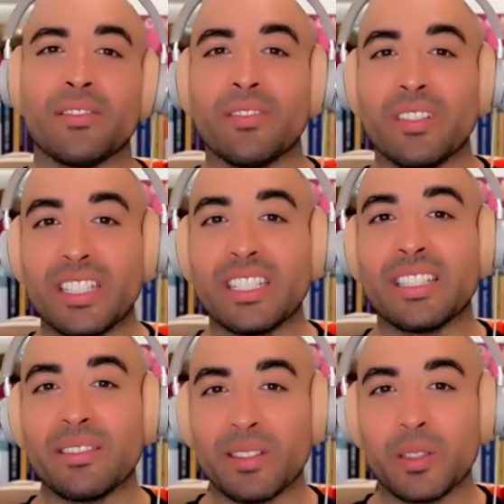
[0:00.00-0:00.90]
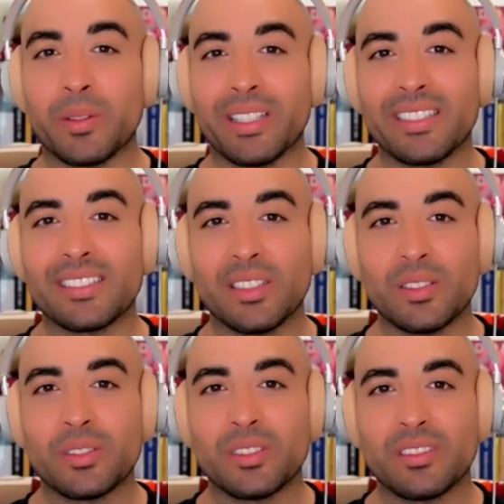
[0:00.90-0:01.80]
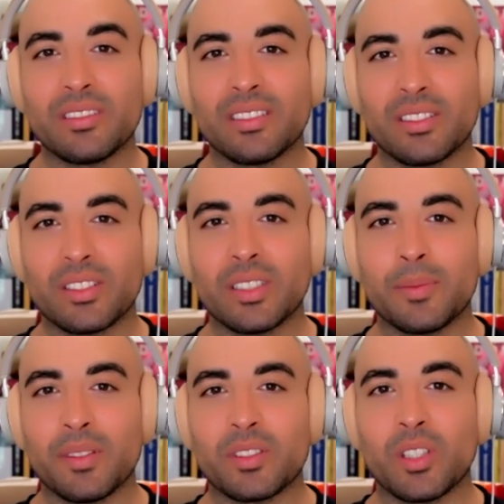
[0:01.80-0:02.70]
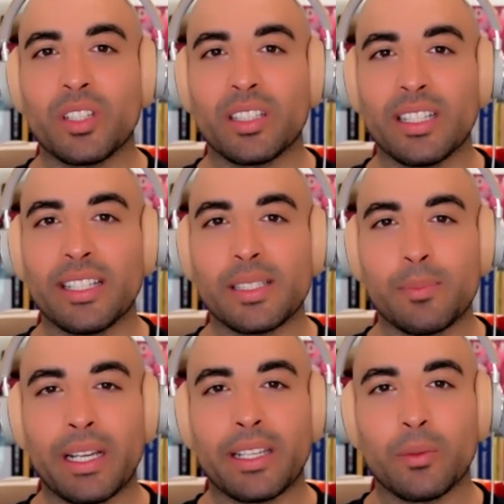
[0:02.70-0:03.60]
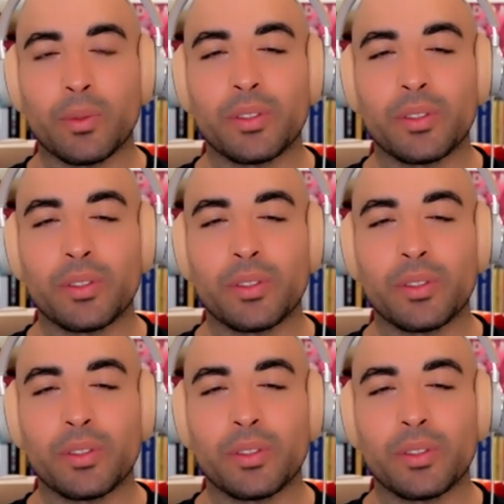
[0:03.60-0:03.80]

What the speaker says: really real with ourselves in terms of turning the lens back inwards?